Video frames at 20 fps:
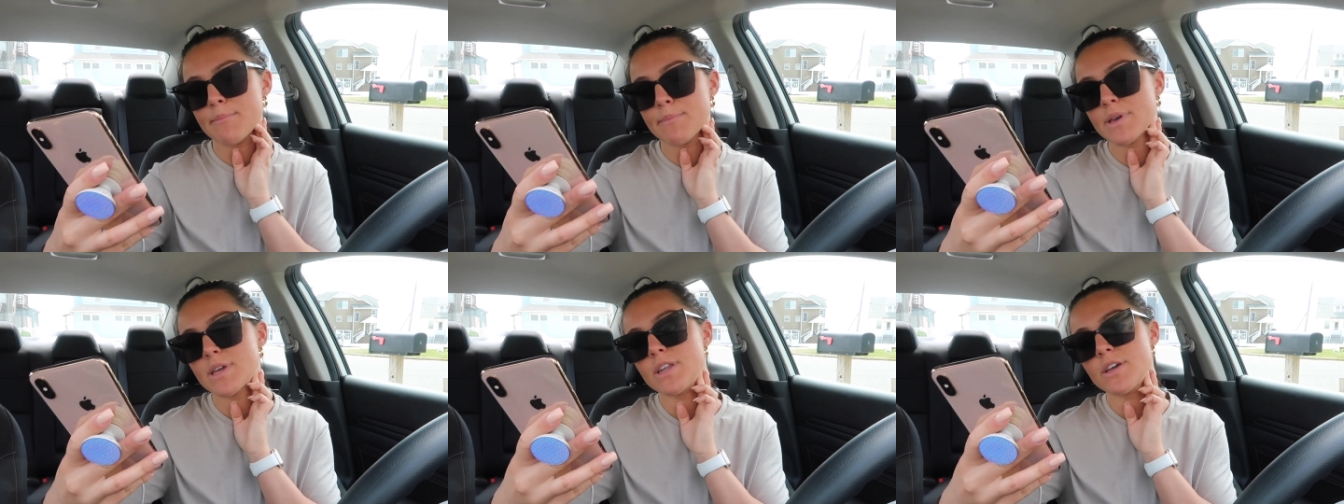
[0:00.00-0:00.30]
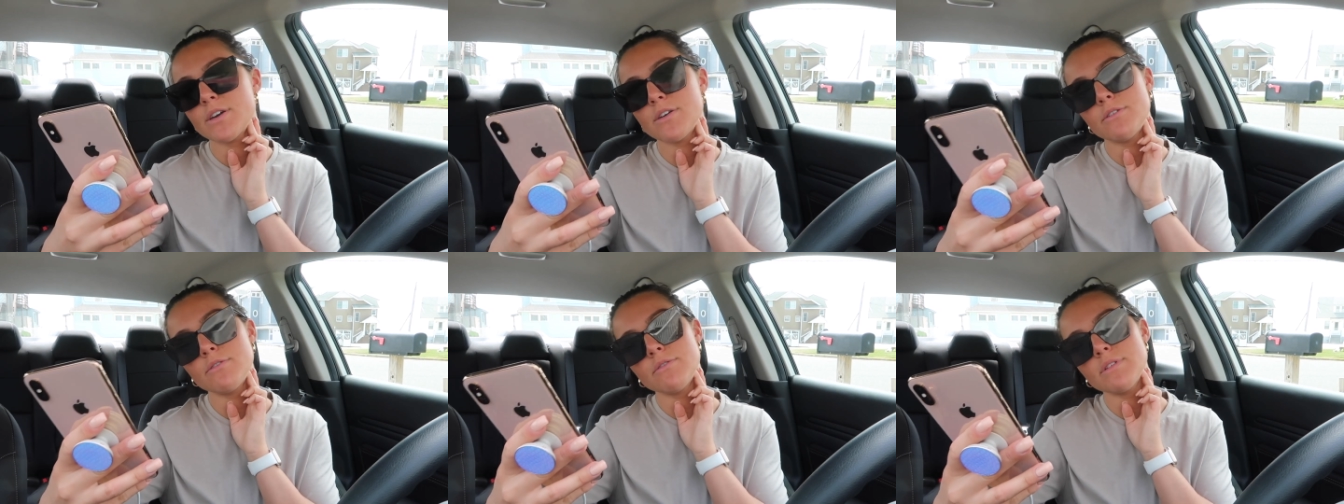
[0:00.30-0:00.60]
I'm
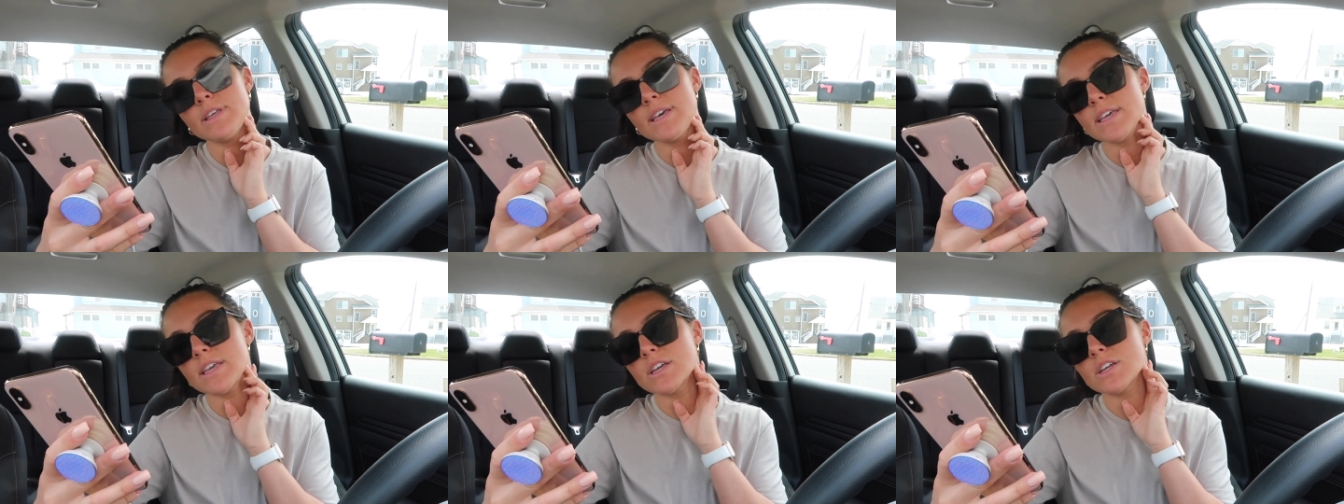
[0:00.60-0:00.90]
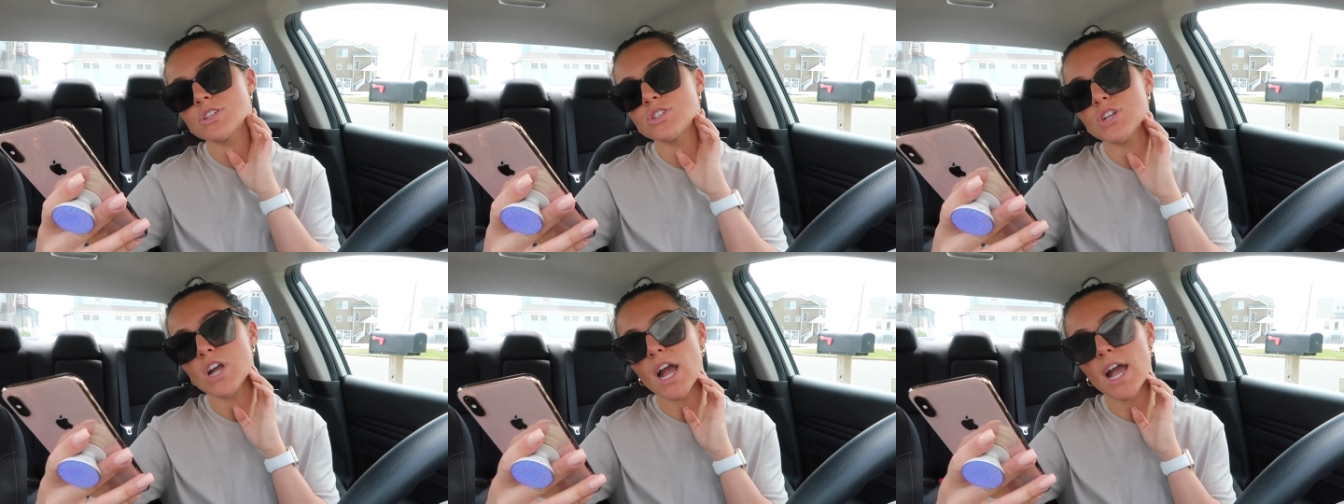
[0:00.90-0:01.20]
gonna go
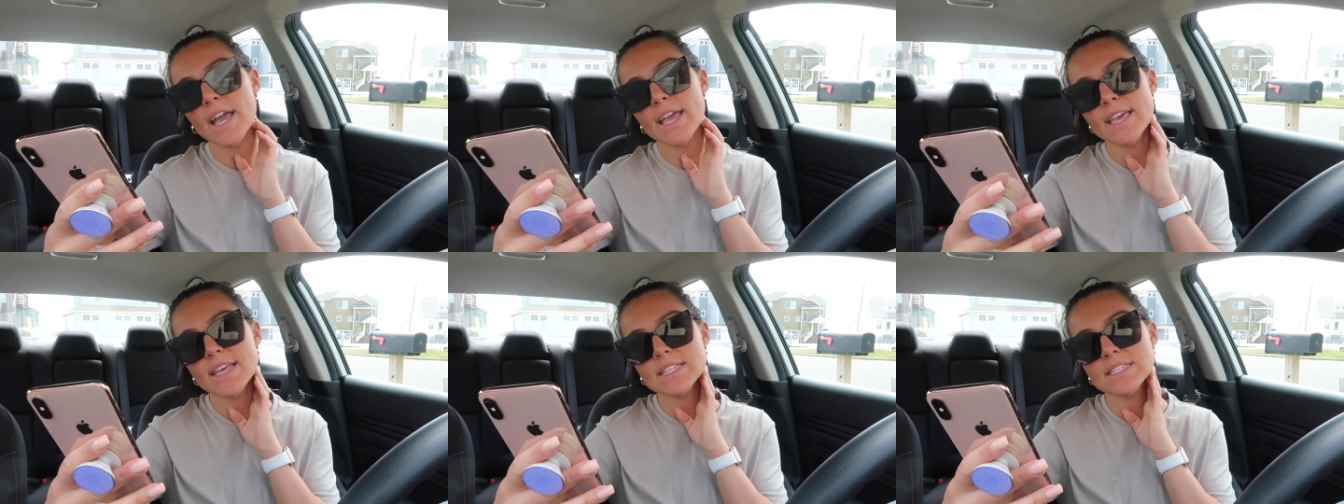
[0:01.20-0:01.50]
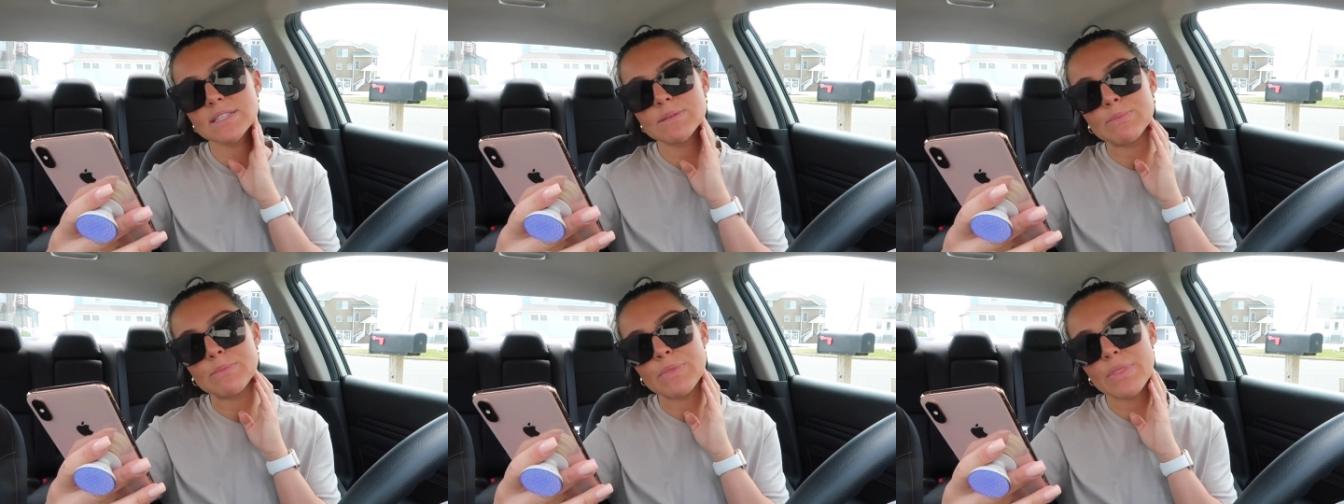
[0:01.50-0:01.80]
like try and
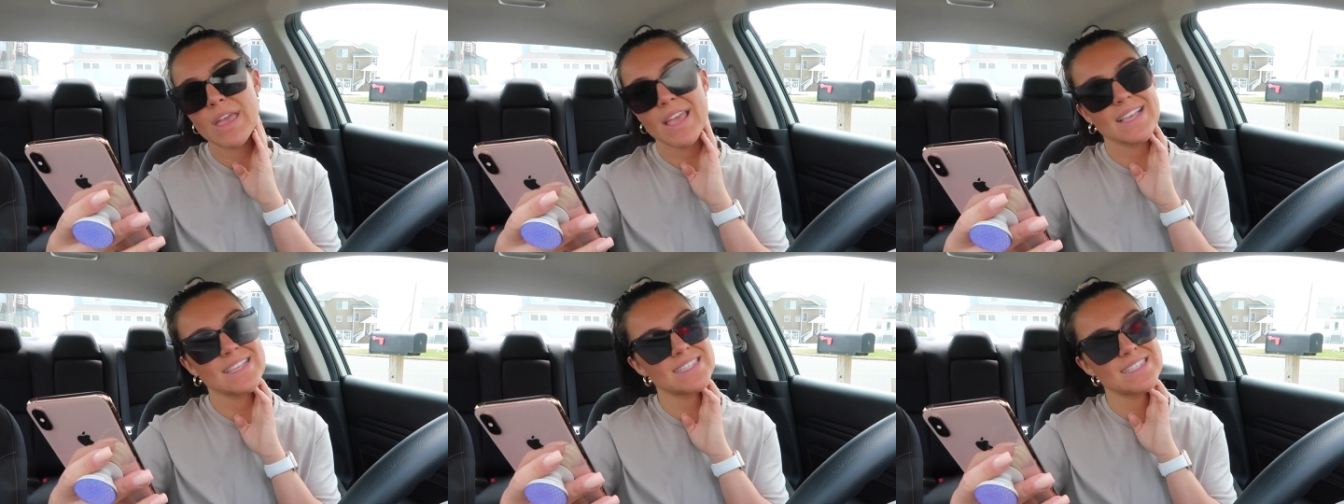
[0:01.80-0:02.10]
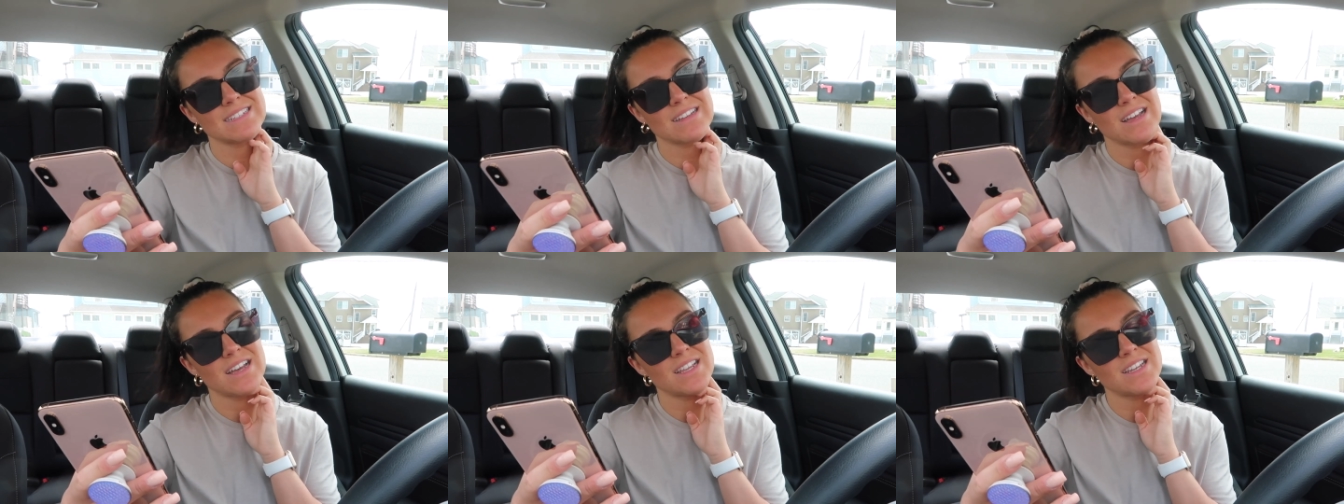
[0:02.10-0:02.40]
get some
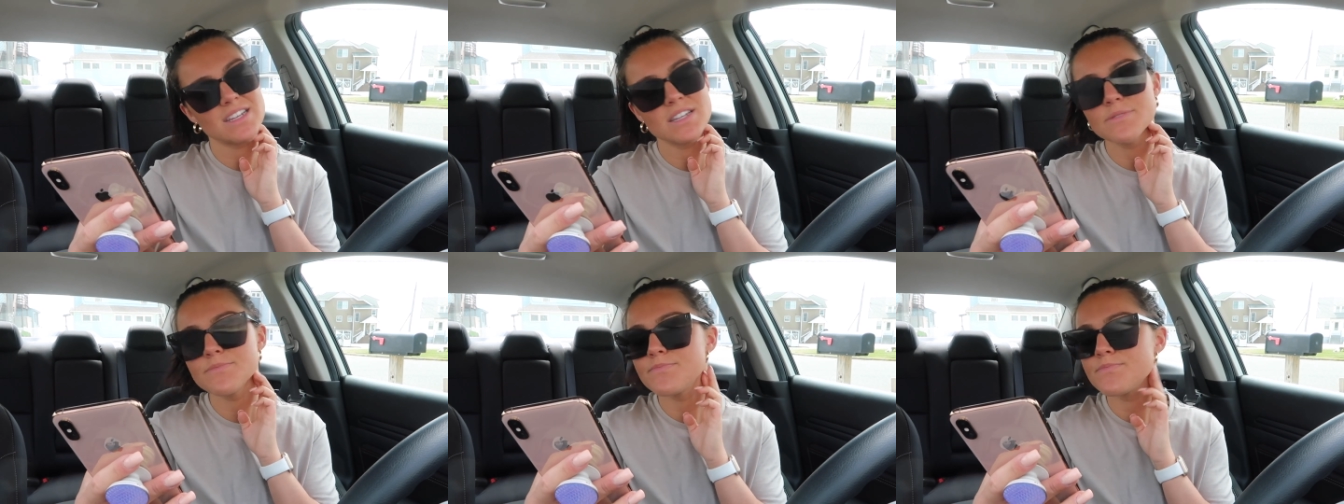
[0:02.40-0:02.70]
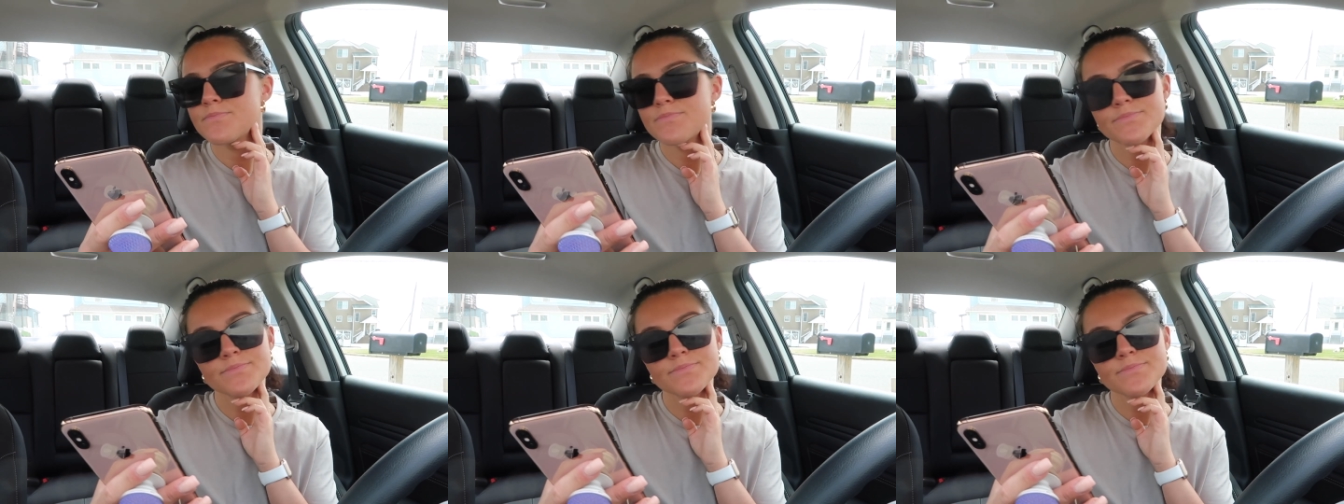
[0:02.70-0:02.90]
things done.